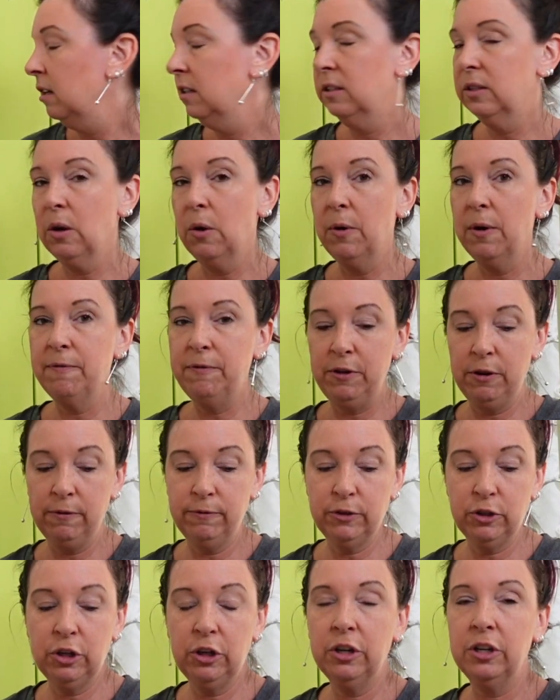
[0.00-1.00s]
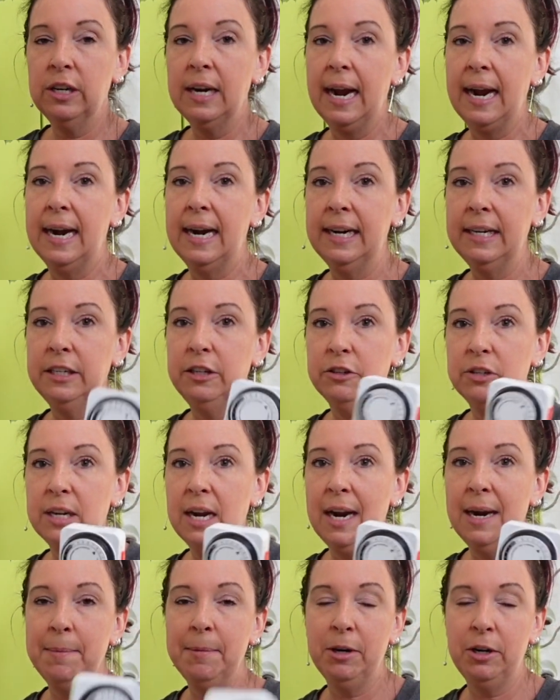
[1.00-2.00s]
So if you've turned on your
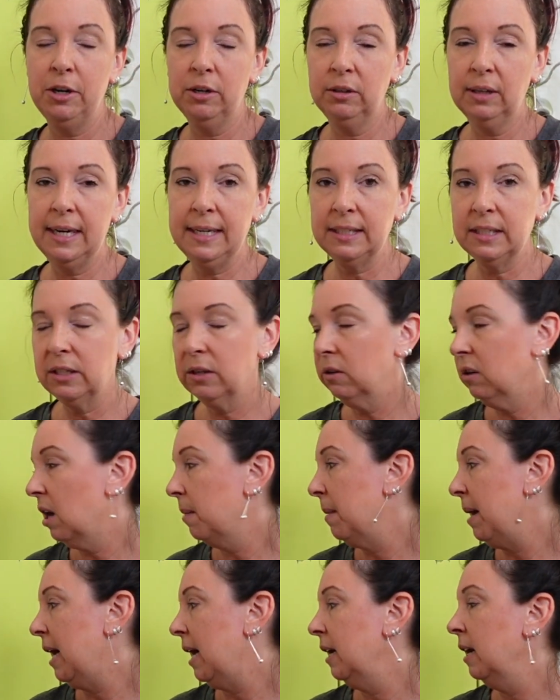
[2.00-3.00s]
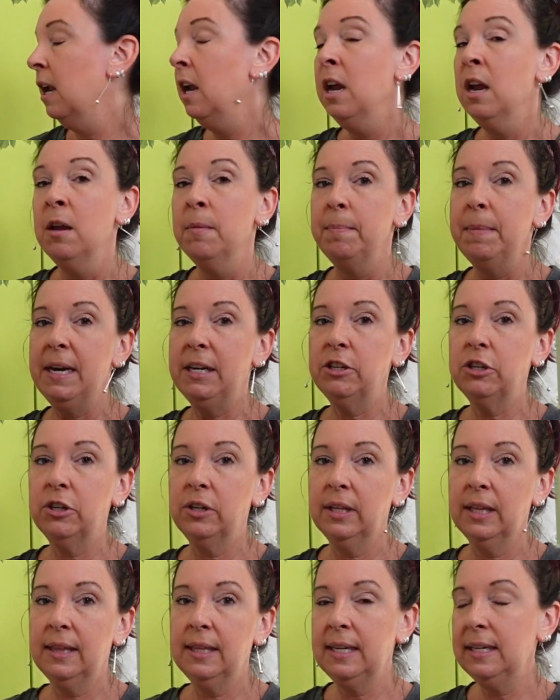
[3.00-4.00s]
timer and your lights don't come on, make
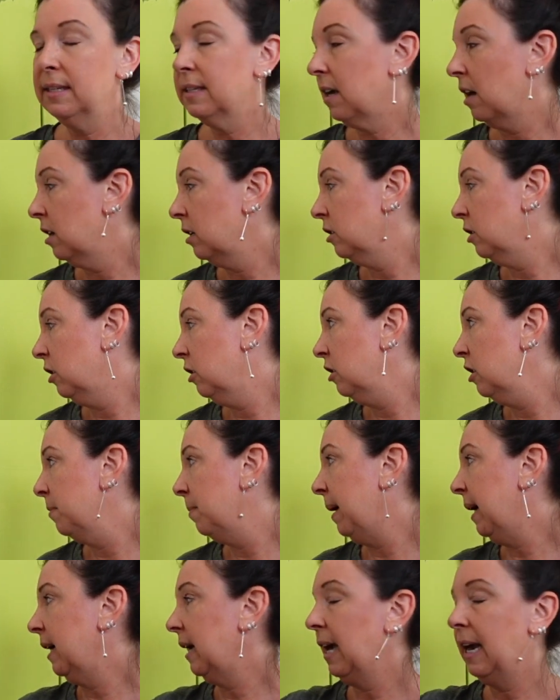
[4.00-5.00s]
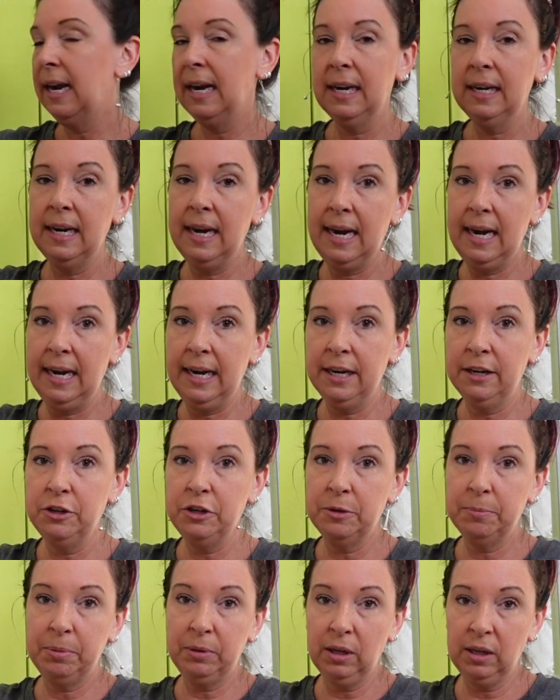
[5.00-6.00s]
sure that these are turned back on and
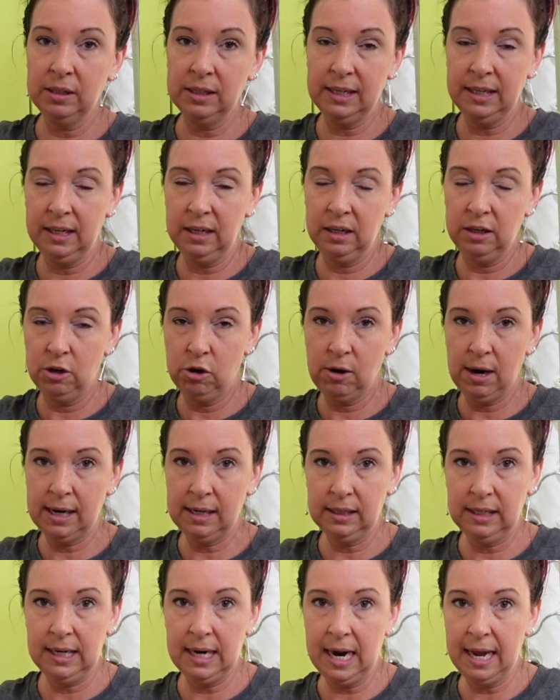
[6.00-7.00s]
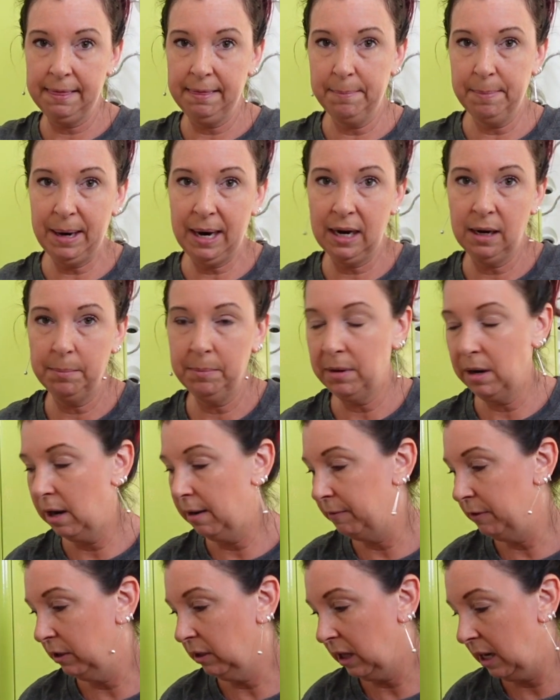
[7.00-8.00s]
you're plugged in correctly on the bottom
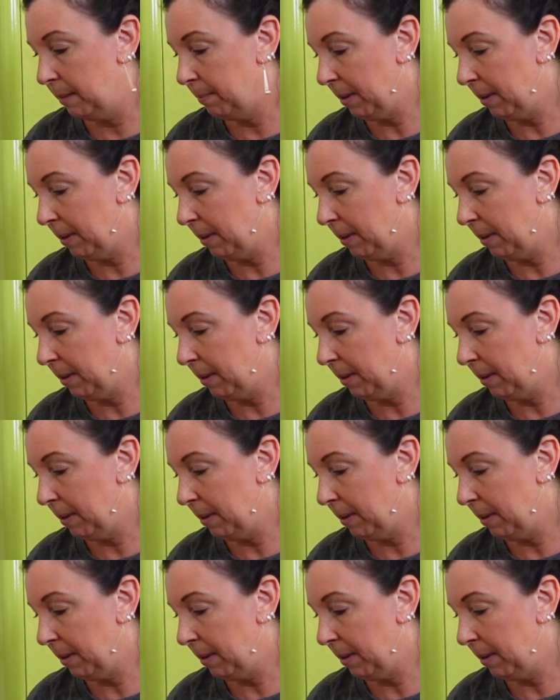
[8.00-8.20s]
of your light